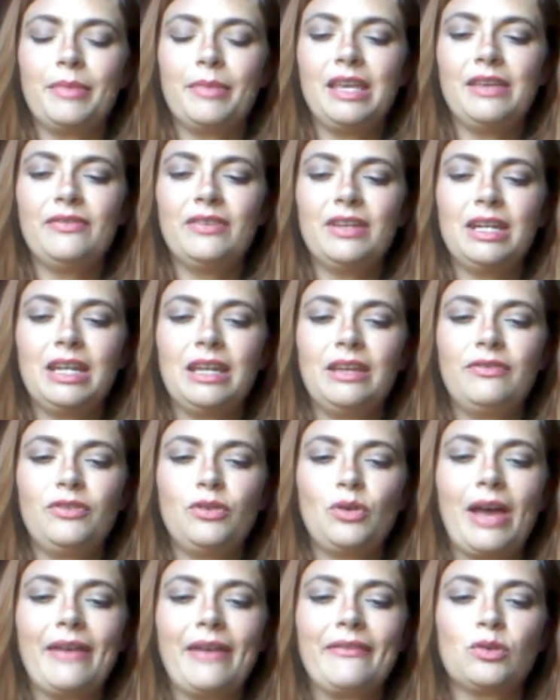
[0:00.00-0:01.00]
Even if
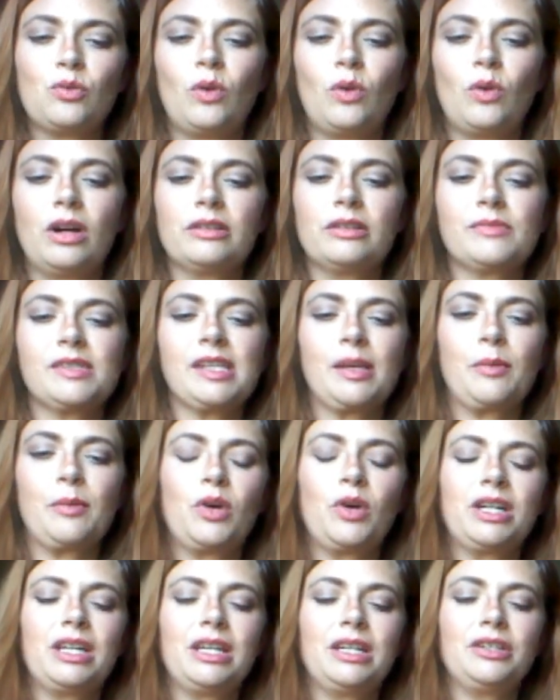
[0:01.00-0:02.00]
you haven't welcomed
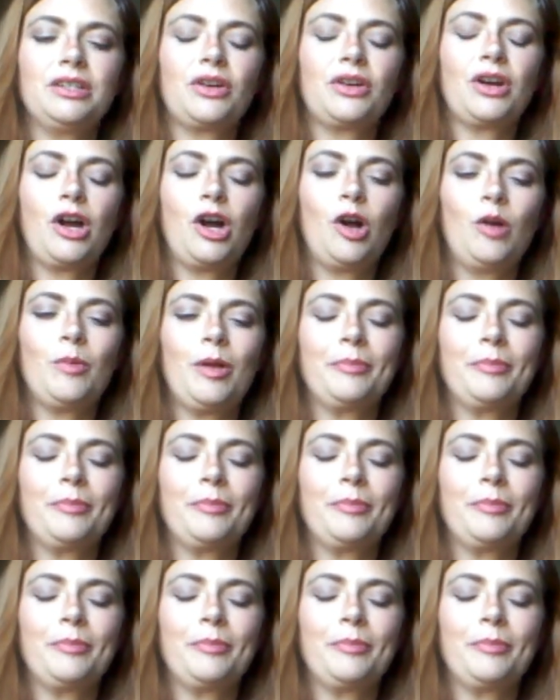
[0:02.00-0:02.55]
someone in your home,